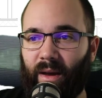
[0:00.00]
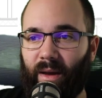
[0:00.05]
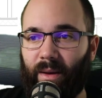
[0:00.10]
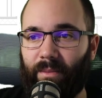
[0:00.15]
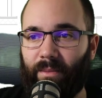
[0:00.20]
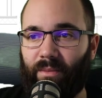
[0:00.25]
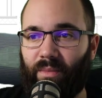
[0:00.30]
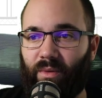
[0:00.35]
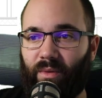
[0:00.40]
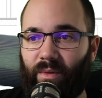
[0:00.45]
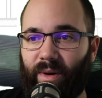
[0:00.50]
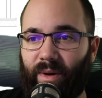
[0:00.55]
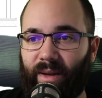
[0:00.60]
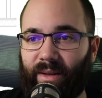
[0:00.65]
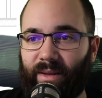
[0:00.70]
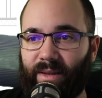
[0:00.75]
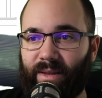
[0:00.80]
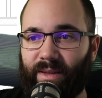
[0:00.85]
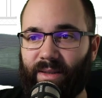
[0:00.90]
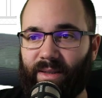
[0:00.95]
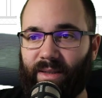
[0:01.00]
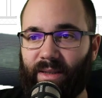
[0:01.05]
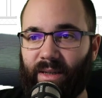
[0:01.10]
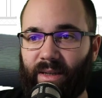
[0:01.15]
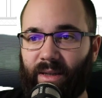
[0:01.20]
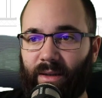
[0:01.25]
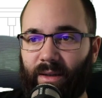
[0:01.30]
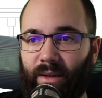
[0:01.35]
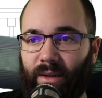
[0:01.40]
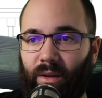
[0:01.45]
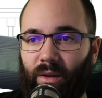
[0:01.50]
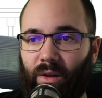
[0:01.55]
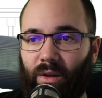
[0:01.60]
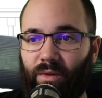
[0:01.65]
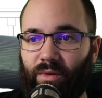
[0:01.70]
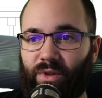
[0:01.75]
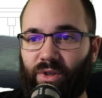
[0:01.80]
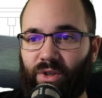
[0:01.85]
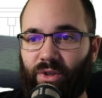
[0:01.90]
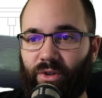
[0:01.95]
bring this in
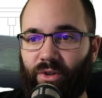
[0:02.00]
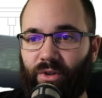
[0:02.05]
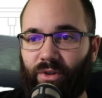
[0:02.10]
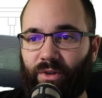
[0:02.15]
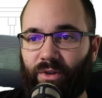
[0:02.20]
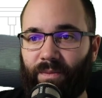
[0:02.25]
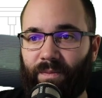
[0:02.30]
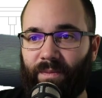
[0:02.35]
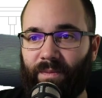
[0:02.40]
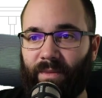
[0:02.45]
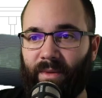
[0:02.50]
closer.